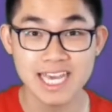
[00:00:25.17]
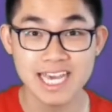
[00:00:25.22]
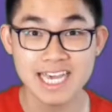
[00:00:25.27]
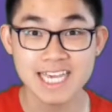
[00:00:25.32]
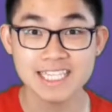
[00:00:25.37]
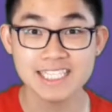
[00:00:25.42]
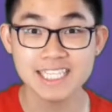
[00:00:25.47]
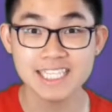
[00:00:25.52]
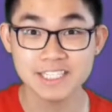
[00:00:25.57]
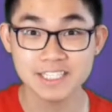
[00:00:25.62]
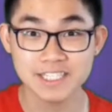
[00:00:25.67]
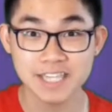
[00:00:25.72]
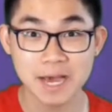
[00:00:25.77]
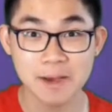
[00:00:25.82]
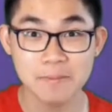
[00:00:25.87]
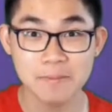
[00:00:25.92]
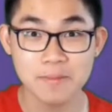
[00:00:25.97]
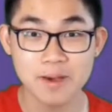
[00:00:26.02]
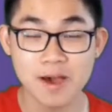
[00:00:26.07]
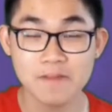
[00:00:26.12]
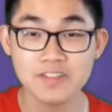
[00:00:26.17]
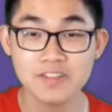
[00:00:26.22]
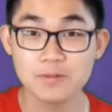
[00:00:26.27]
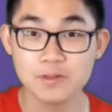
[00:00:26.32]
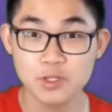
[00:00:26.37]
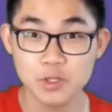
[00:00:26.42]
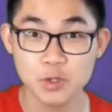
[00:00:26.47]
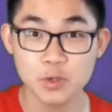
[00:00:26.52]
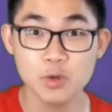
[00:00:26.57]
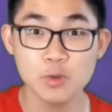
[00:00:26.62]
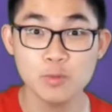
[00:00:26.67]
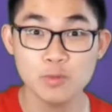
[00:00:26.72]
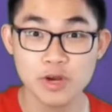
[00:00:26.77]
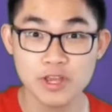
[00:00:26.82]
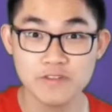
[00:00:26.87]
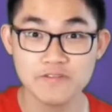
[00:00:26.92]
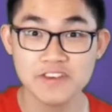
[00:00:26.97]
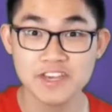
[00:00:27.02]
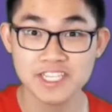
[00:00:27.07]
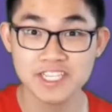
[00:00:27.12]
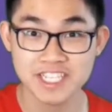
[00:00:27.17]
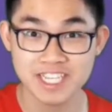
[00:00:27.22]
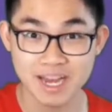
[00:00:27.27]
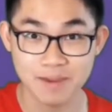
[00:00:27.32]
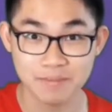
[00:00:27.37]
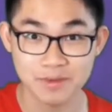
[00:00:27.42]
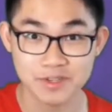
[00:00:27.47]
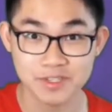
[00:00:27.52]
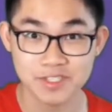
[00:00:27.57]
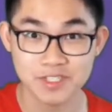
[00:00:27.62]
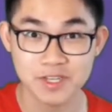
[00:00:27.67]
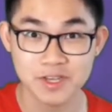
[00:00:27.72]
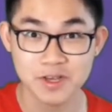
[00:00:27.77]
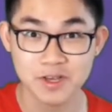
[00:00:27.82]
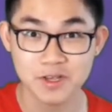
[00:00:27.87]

is the sum of the two previous numbers.